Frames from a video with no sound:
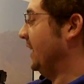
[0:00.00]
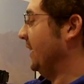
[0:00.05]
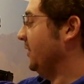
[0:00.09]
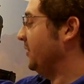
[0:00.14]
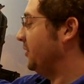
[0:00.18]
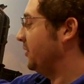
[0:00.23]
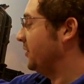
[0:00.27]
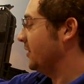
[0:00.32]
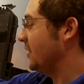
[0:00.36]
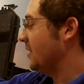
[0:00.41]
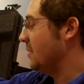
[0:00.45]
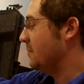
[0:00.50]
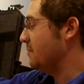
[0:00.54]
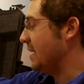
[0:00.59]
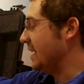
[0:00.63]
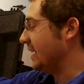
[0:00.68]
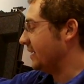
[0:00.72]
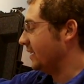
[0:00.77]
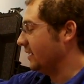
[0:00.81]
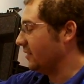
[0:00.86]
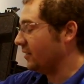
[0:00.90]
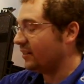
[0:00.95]
this,
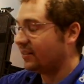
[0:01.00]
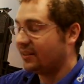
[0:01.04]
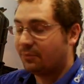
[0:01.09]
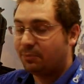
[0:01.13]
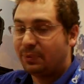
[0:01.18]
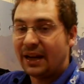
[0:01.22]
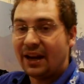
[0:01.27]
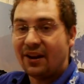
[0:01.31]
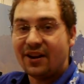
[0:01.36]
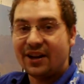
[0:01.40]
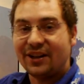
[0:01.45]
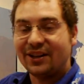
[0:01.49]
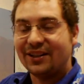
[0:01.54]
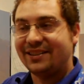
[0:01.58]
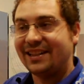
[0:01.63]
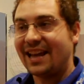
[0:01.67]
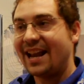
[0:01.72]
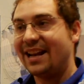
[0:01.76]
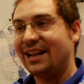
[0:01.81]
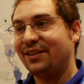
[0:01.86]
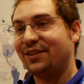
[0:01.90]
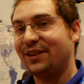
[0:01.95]
making it superior
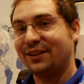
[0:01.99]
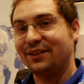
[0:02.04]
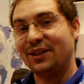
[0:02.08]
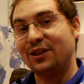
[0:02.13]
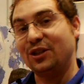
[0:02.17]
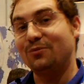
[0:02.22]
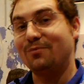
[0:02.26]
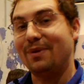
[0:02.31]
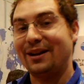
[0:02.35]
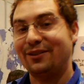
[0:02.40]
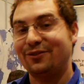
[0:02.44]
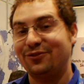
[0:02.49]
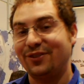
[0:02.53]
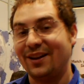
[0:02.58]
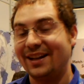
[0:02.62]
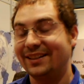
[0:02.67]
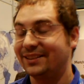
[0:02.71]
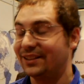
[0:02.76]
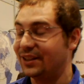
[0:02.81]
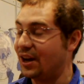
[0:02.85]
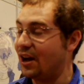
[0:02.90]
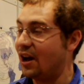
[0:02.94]
to anything that you might
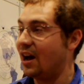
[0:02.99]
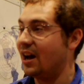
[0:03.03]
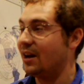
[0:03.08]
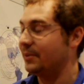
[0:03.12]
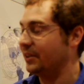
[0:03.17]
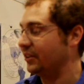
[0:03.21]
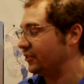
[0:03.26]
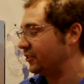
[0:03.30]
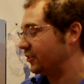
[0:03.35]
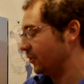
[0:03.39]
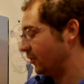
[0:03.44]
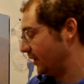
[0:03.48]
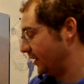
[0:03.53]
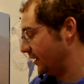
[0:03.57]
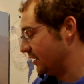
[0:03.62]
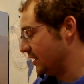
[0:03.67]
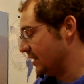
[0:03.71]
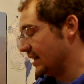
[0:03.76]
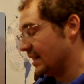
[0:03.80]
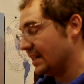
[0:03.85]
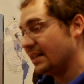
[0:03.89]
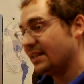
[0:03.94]
find in a hobby store.
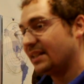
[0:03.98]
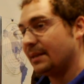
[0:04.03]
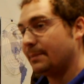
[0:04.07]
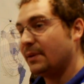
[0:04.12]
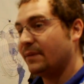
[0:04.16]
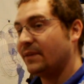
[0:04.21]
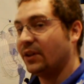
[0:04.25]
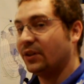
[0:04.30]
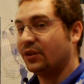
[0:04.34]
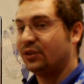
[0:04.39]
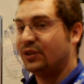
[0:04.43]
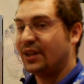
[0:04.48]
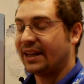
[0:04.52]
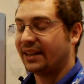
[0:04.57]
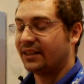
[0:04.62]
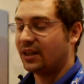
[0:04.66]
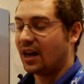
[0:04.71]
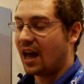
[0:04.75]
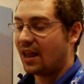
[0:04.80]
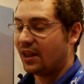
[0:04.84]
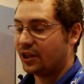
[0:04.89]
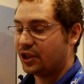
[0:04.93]
Some of those
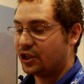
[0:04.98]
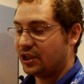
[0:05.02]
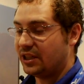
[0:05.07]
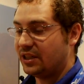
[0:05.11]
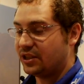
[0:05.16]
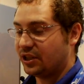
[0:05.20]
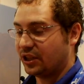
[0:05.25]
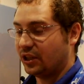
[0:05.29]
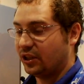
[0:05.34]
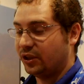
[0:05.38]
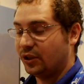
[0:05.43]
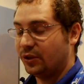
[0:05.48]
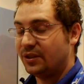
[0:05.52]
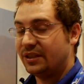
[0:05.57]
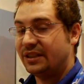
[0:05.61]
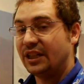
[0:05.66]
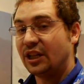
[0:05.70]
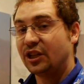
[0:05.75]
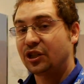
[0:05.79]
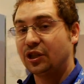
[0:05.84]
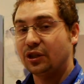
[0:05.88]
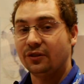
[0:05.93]
technologies
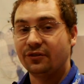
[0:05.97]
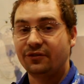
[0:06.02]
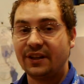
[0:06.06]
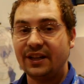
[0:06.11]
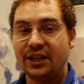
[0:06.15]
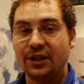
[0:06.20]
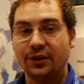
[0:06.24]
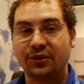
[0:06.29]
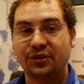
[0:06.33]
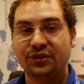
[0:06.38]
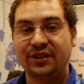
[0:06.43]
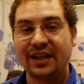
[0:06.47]
include digital video